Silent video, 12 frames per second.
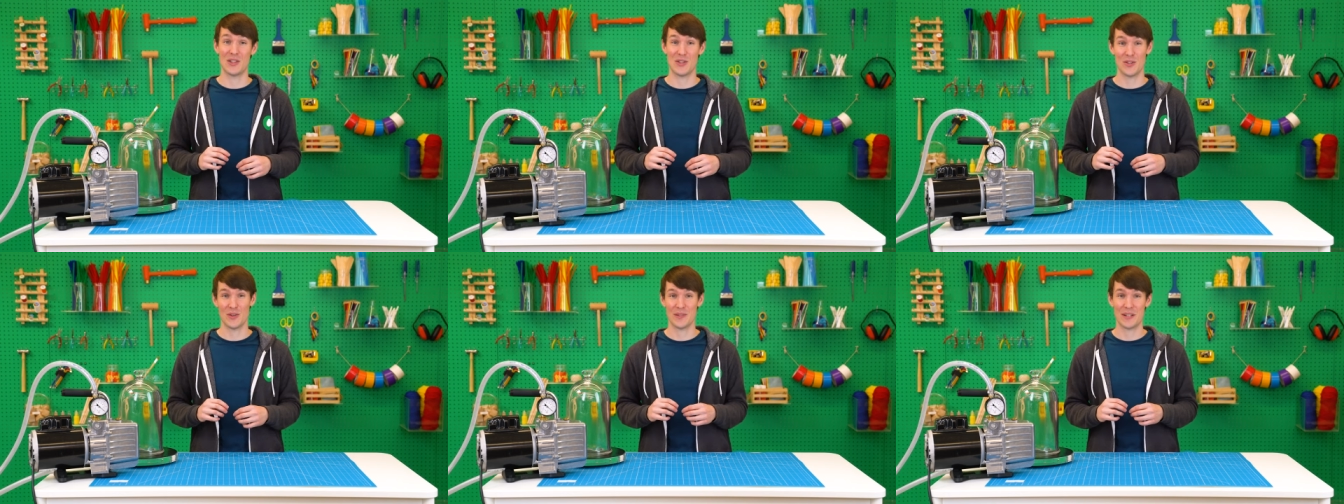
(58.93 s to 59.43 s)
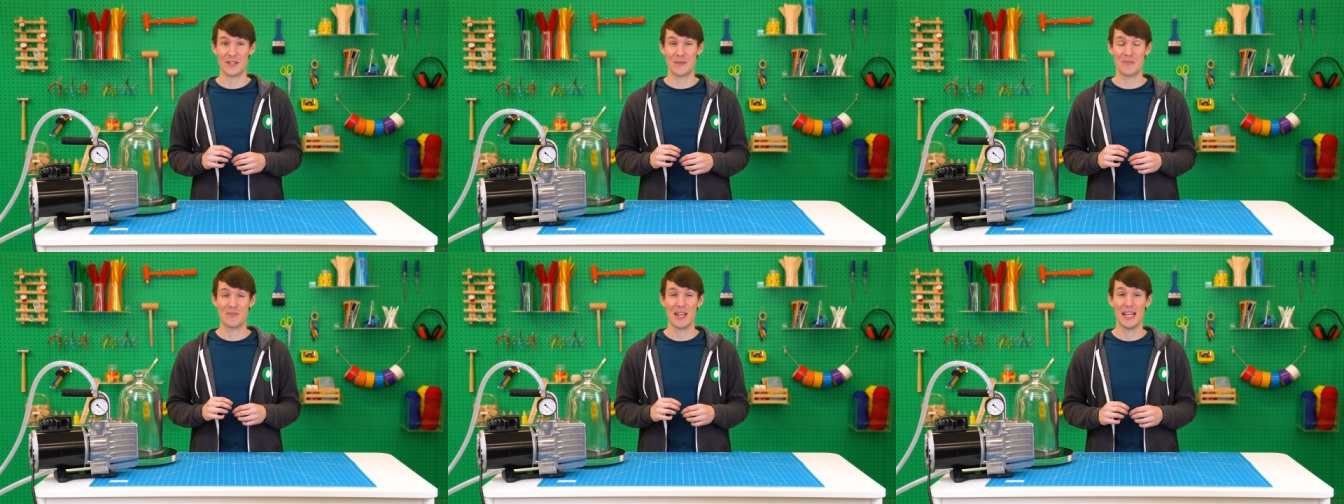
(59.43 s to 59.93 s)
at the surface.
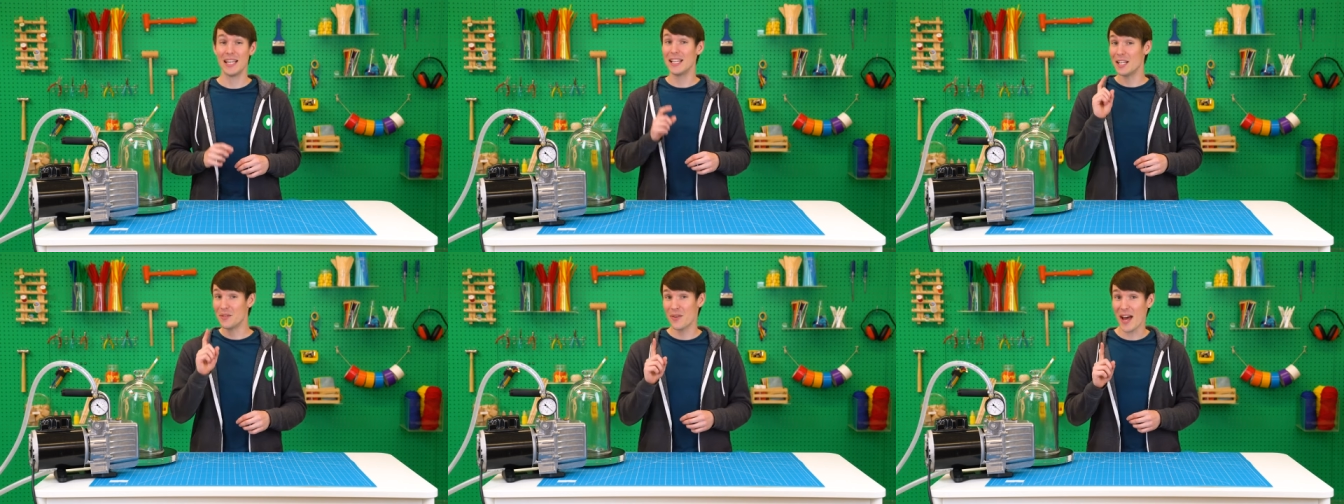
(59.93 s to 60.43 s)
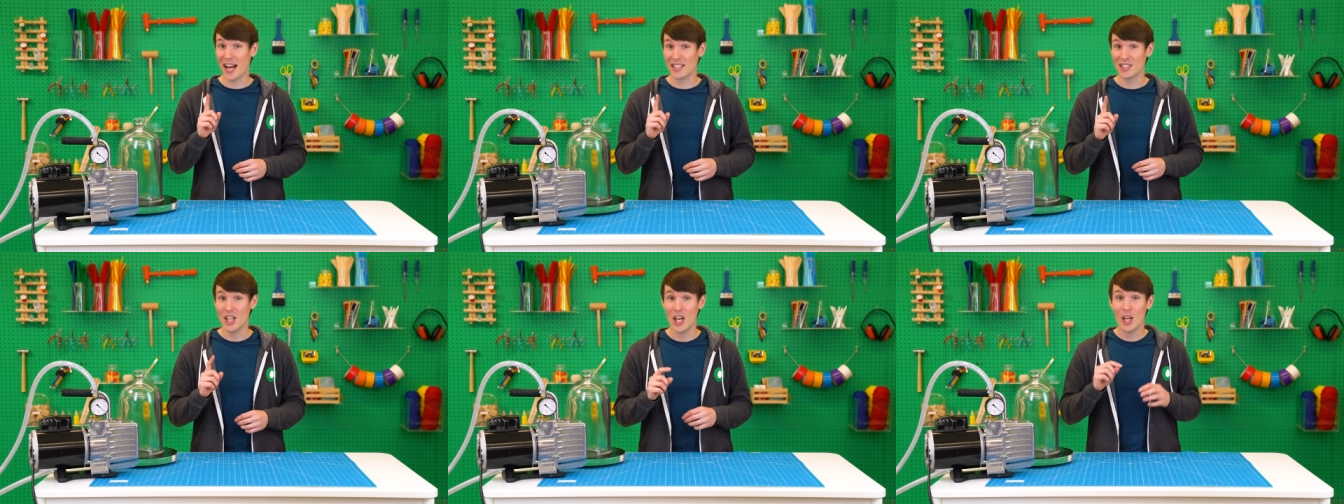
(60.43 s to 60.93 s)
In
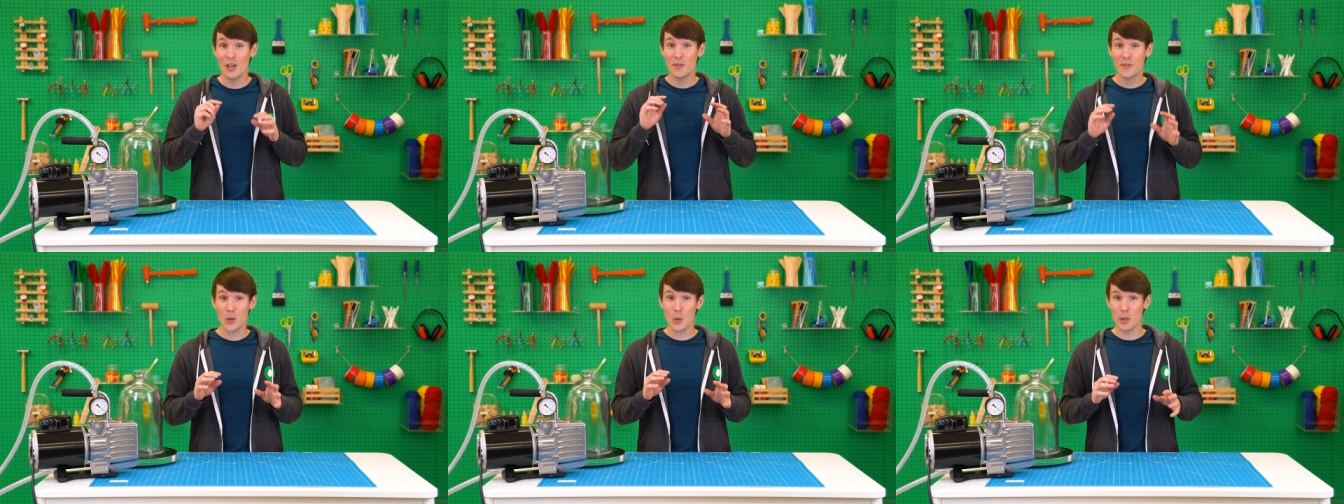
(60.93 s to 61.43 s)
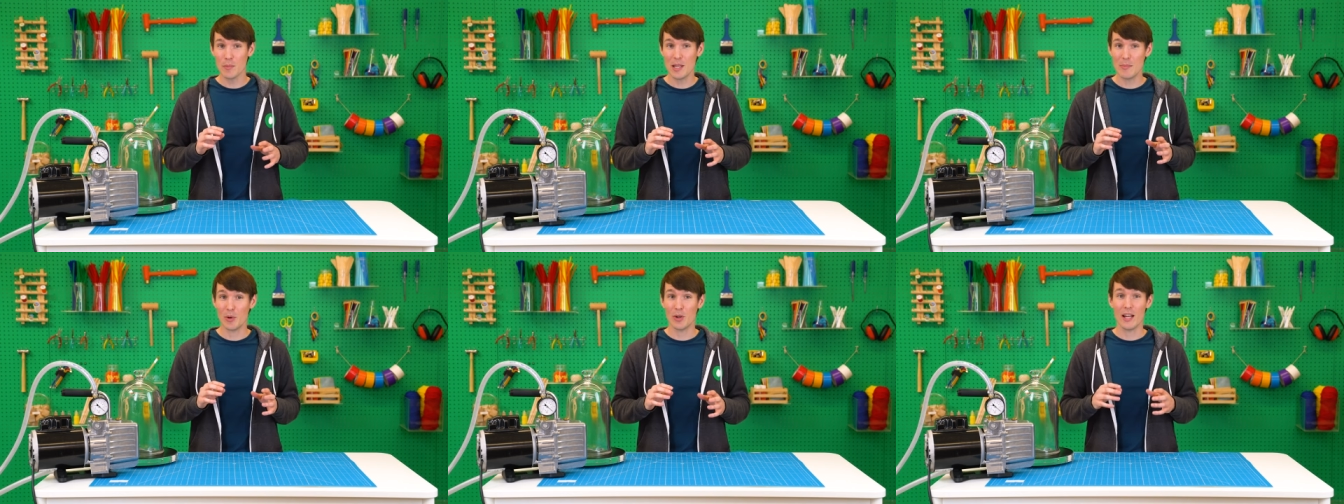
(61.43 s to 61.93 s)
fact, fewer
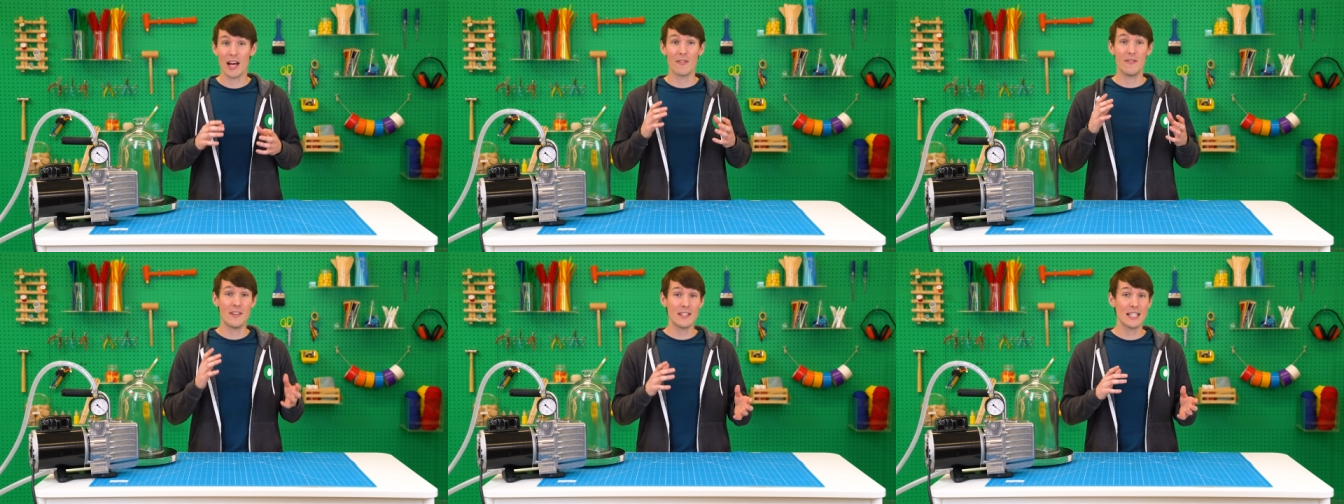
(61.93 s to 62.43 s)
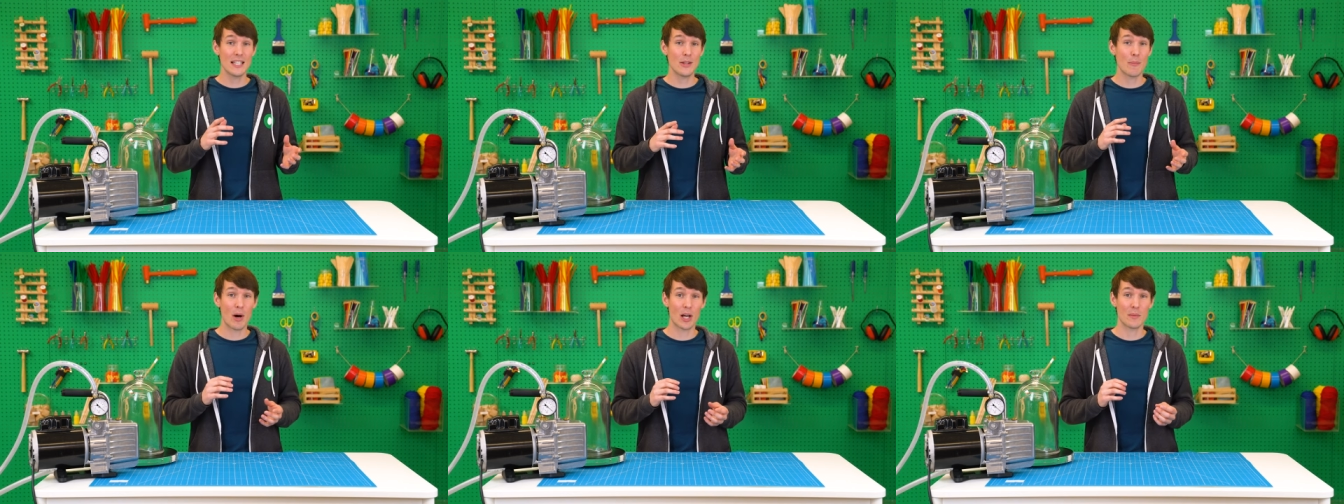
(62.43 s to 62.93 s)
people have visited the
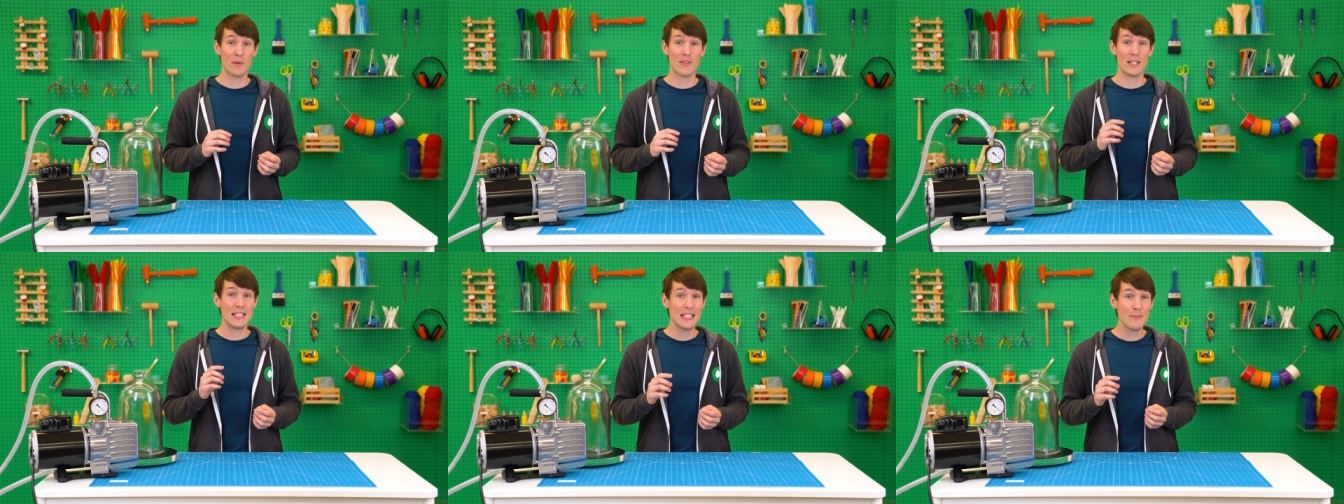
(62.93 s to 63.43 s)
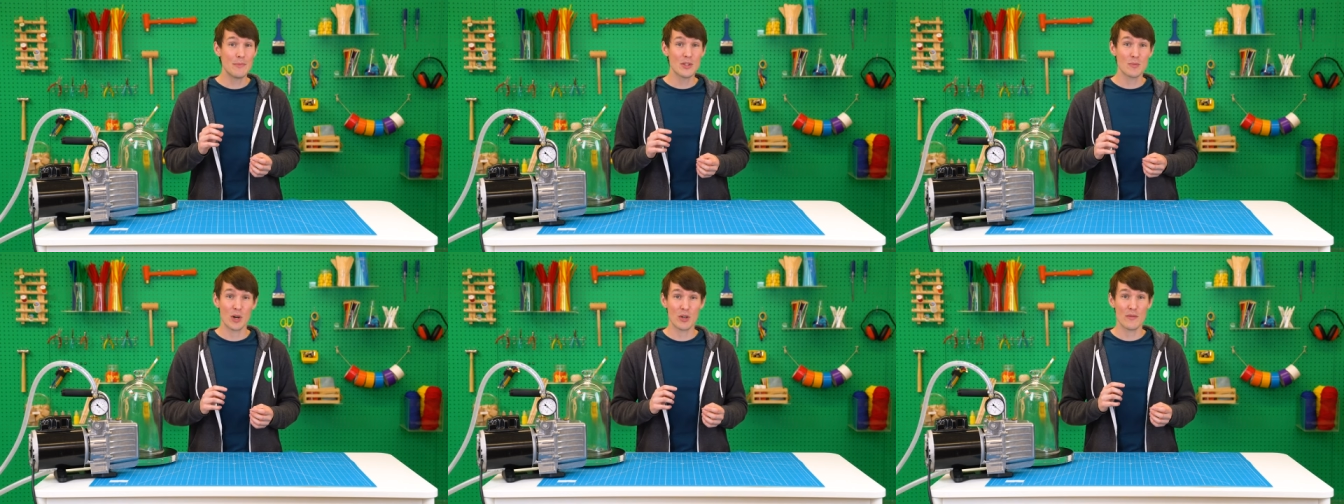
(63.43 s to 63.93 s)
bottom of the
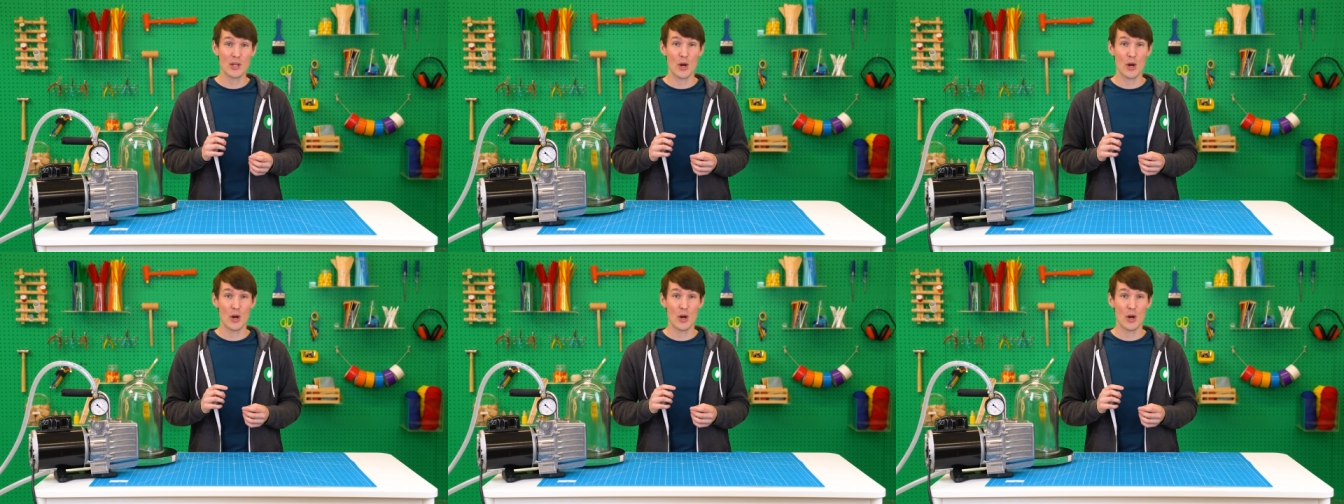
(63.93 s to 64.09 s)
deepest part of